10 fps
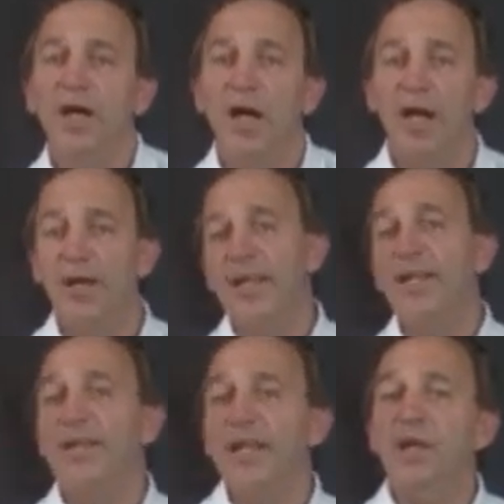and
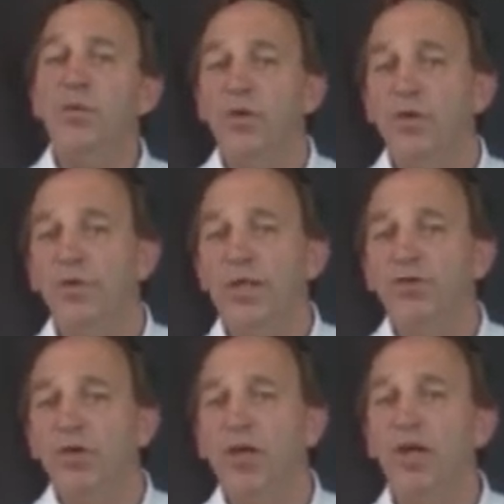in the inguinal
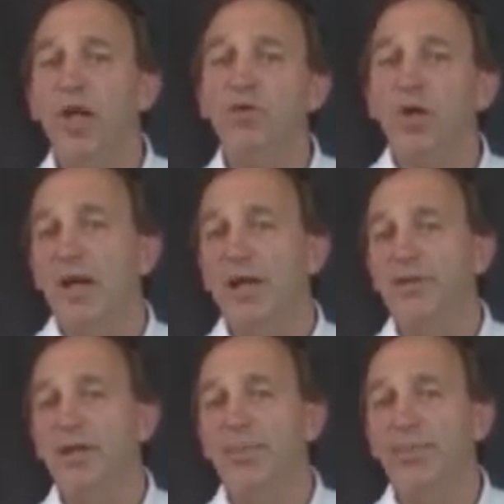region, and
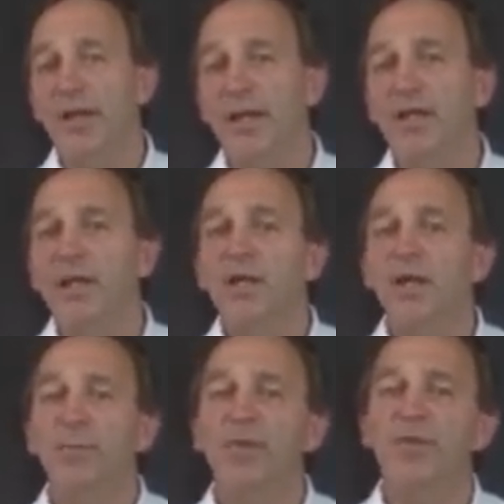localized hip pain
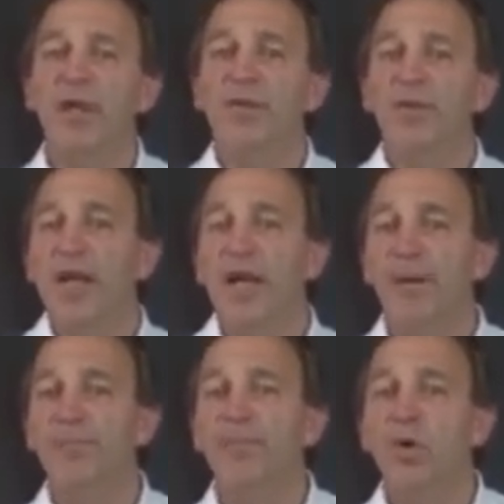can be felt
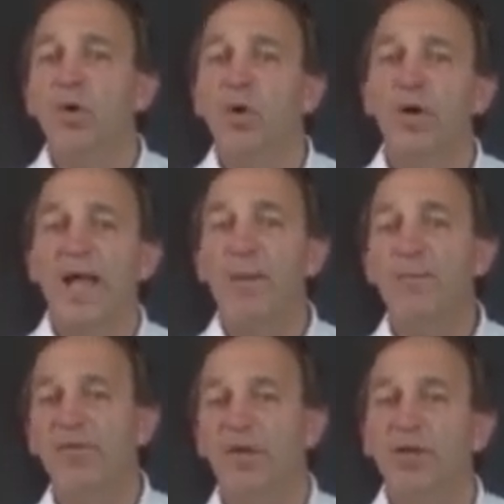there or can
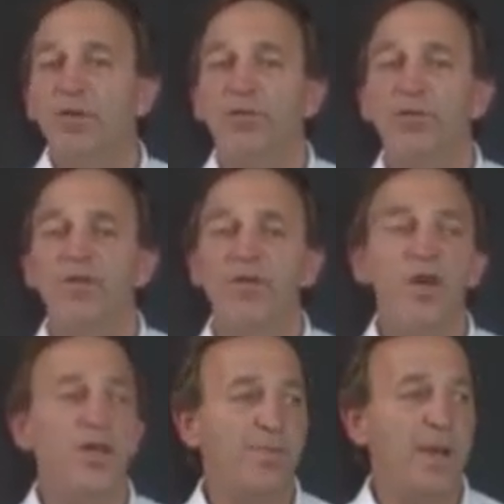be felt as
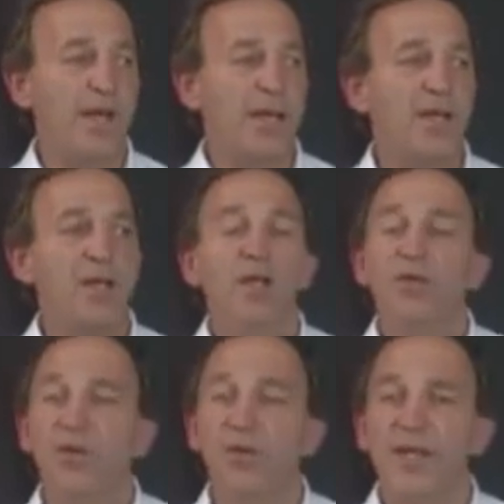referred pain
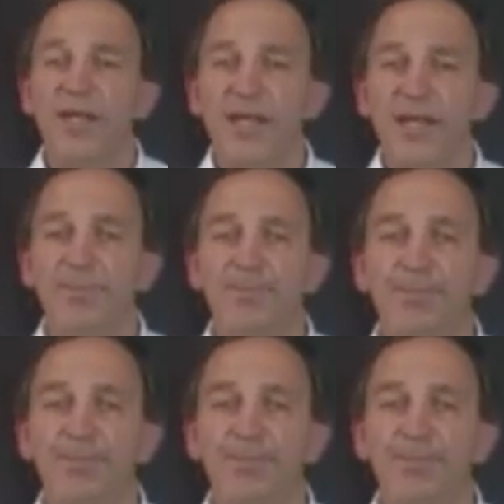to the knee.